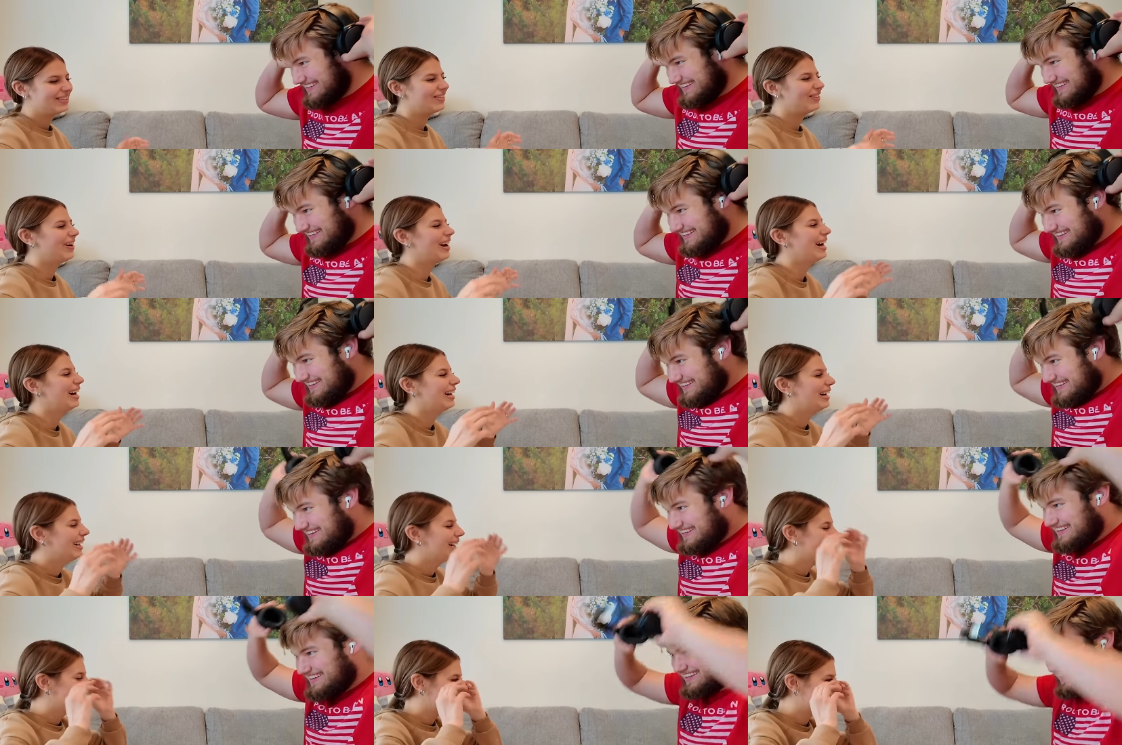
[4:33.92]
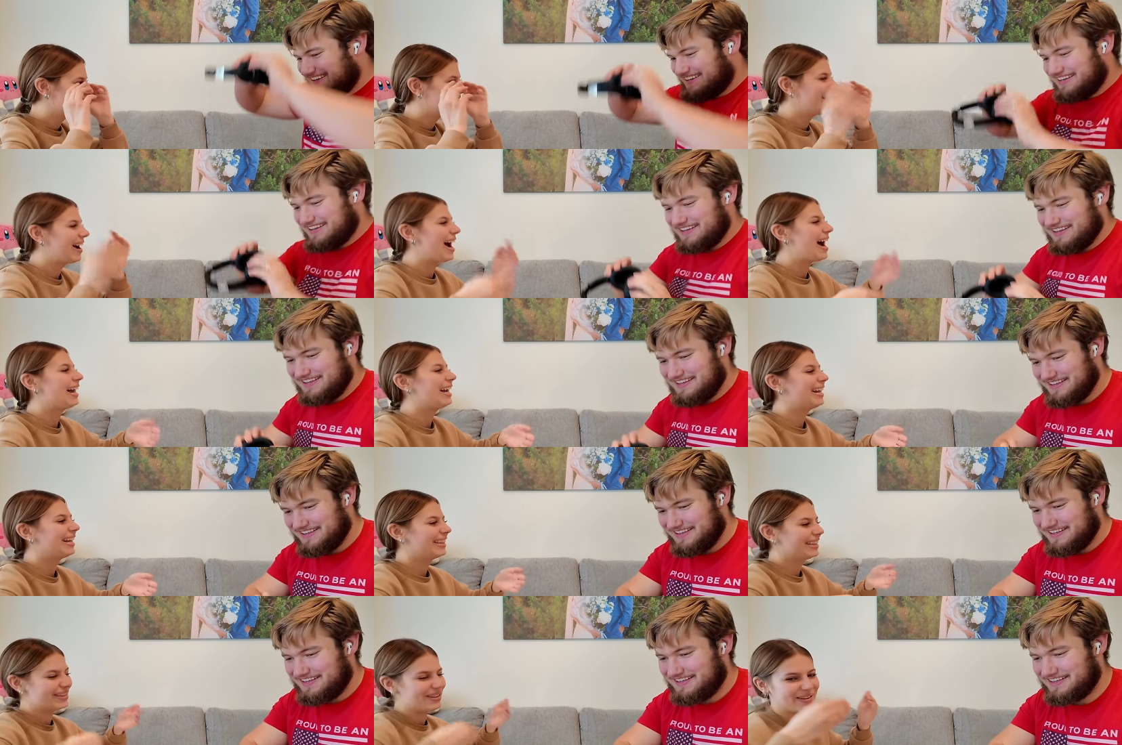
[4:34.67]
Speaker 1: you, you had
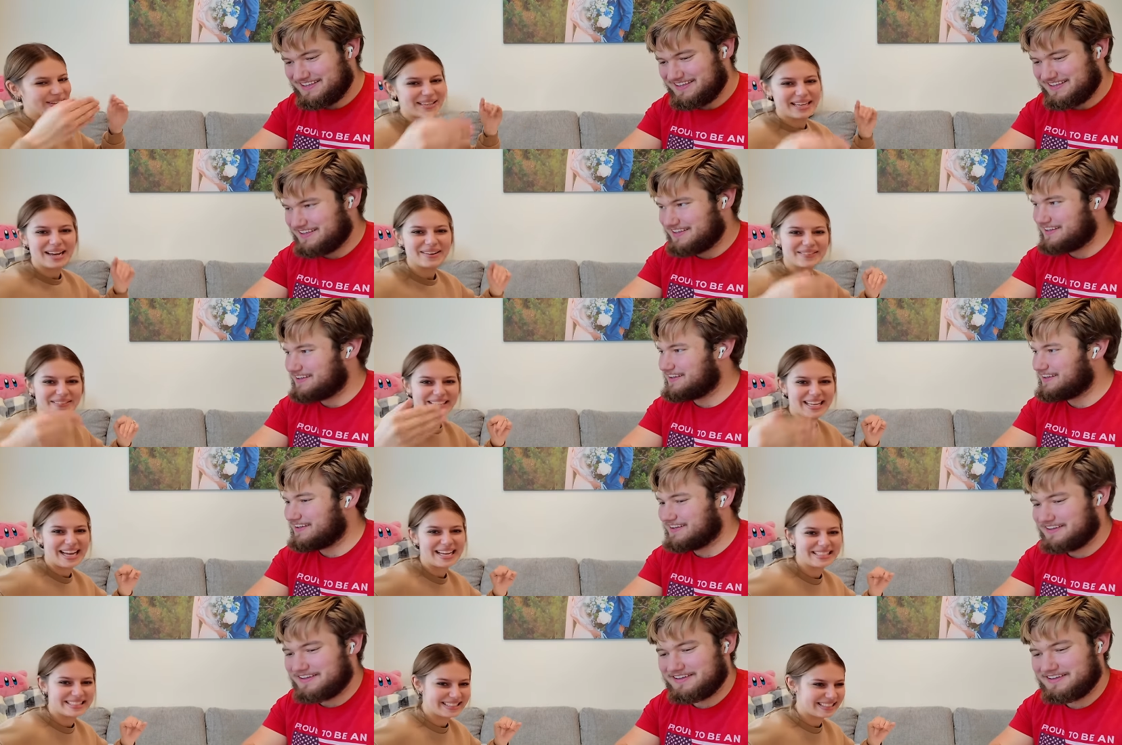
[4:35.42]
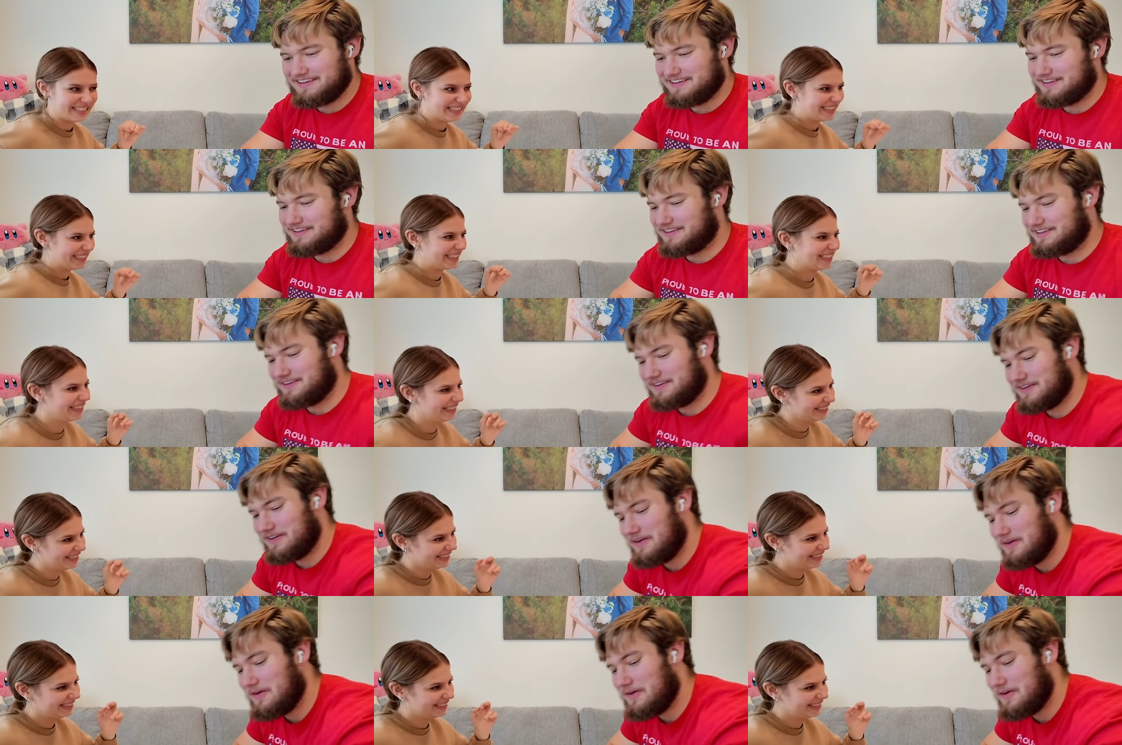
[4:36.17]
it and you kept guessing.